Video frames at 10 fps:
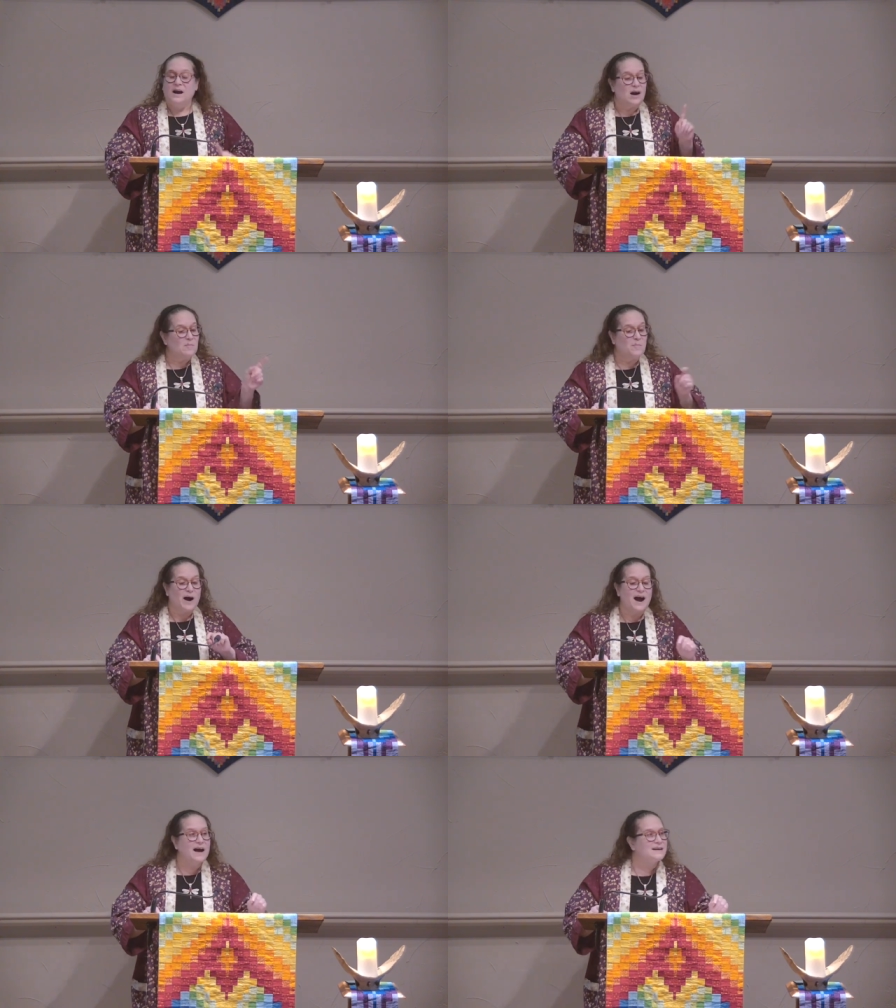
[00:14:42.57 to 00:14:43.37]
Her
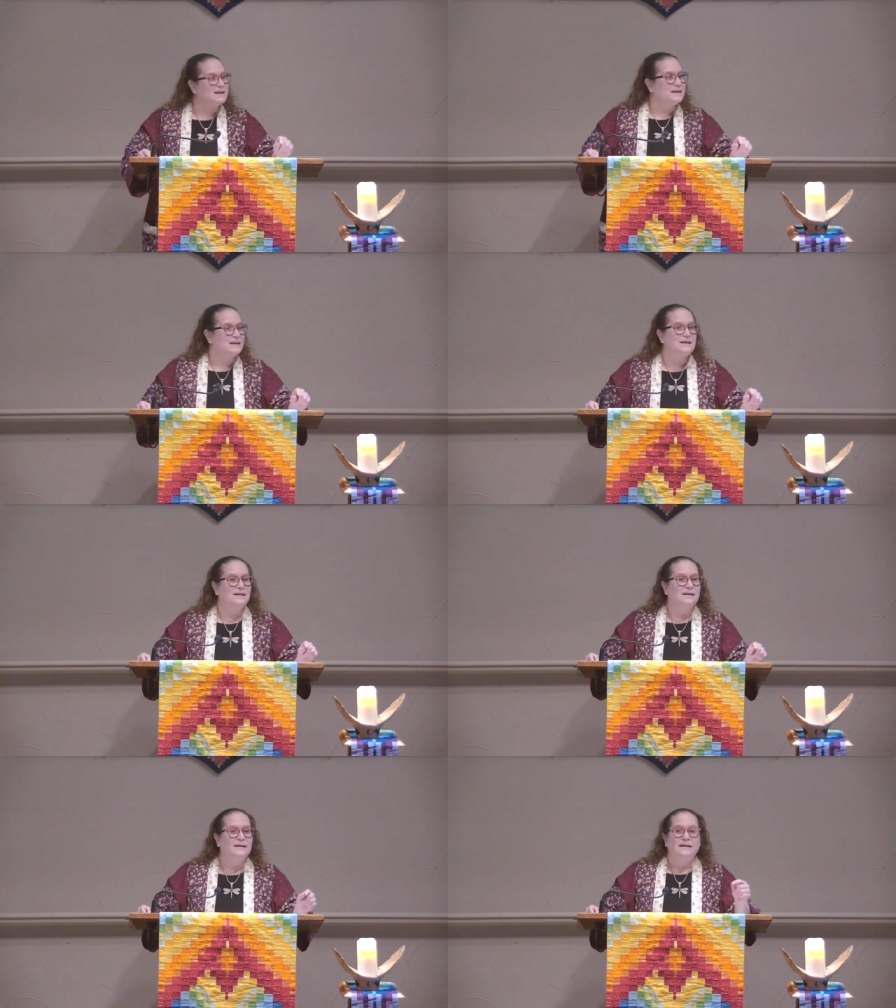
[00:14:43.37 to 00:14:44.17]

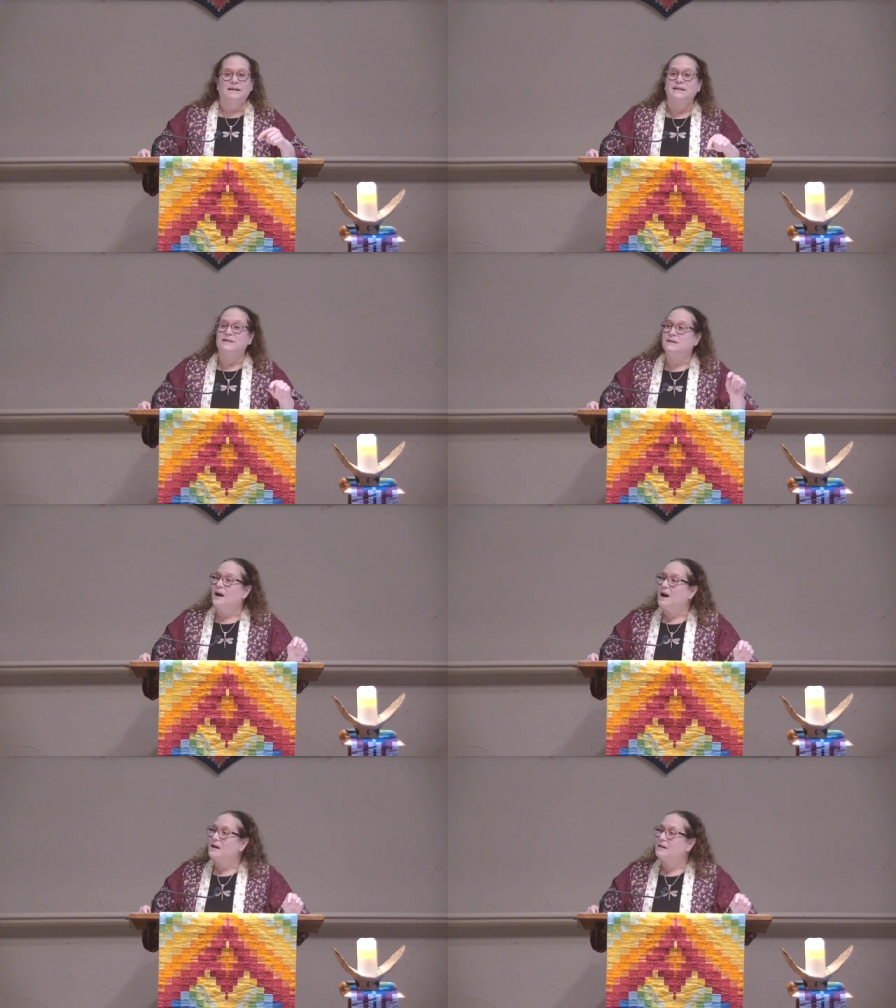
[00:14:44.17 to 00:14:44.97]
body is
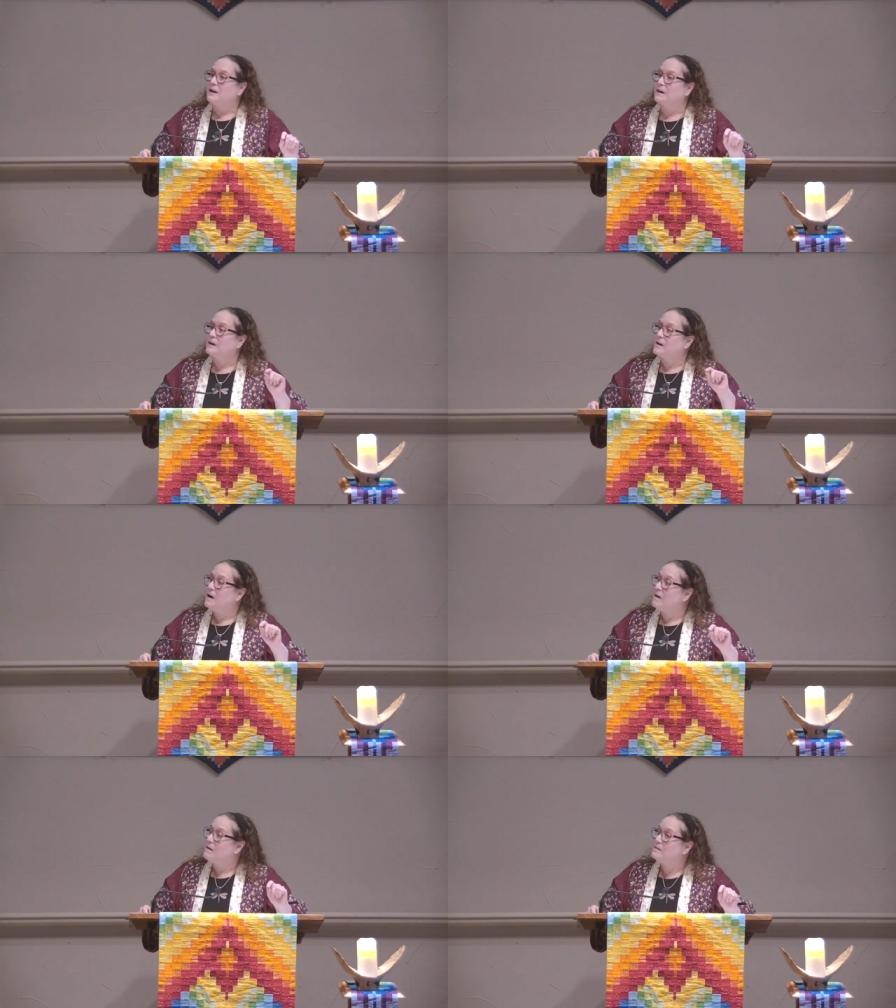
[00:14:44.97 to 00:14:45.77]
not
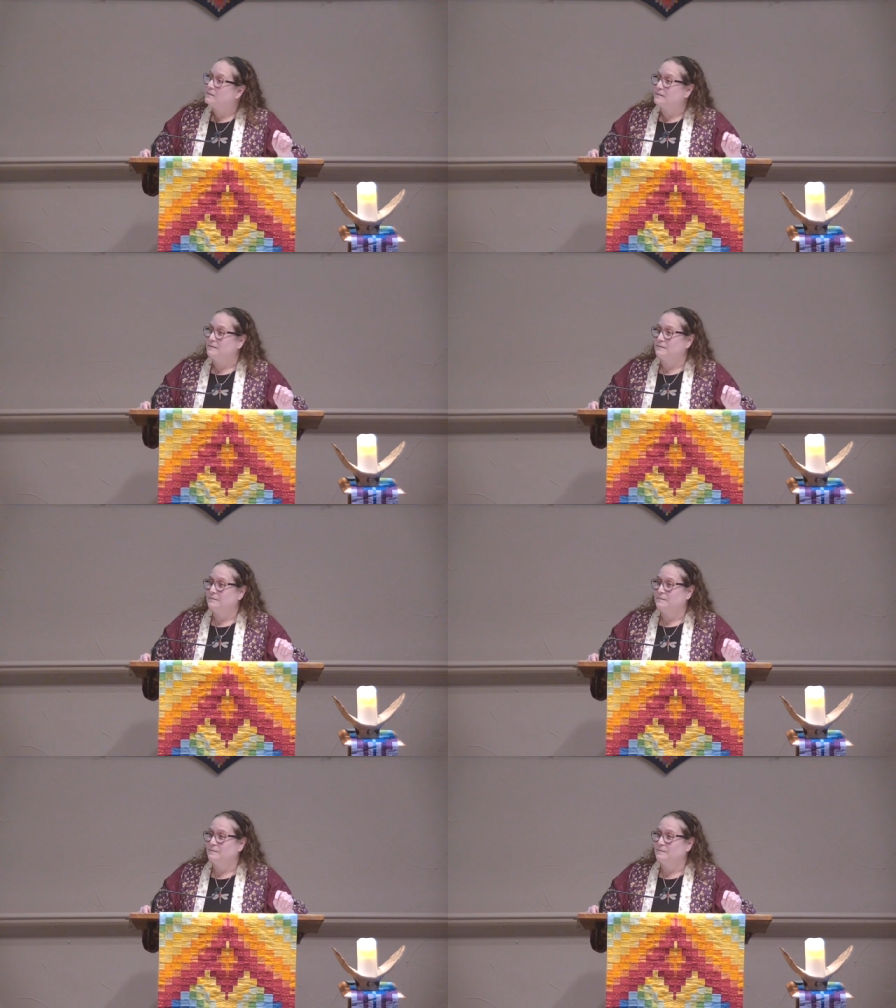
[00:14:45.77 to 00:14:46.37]
her own.